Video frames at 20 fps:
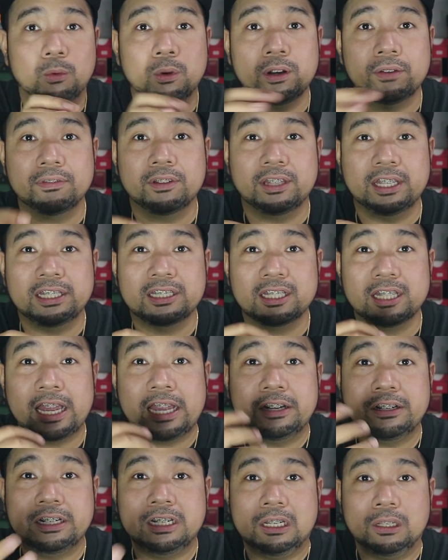One of the things that
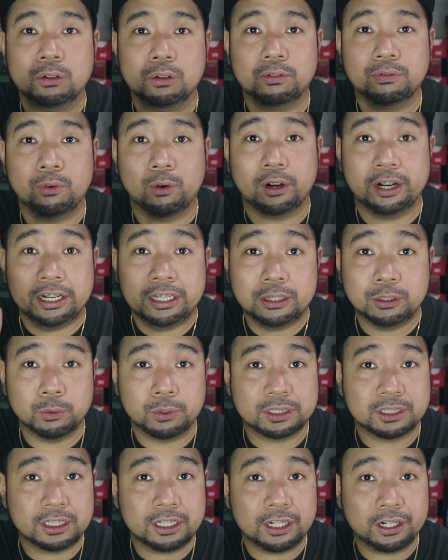I really look for into
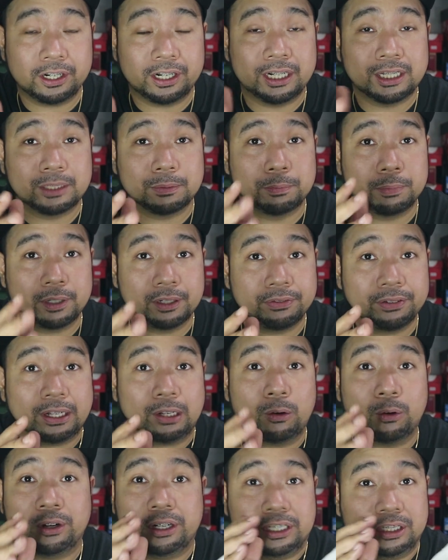a sneaker is
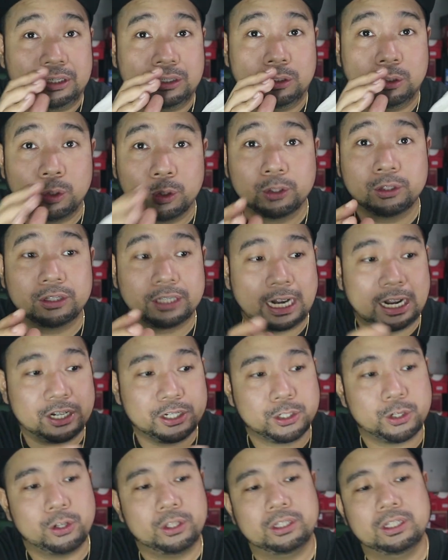perfect or is good
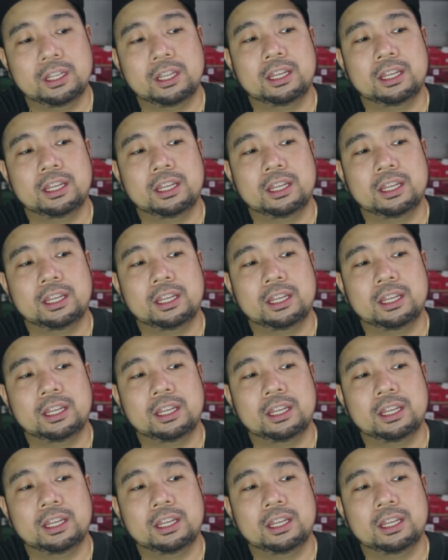traction,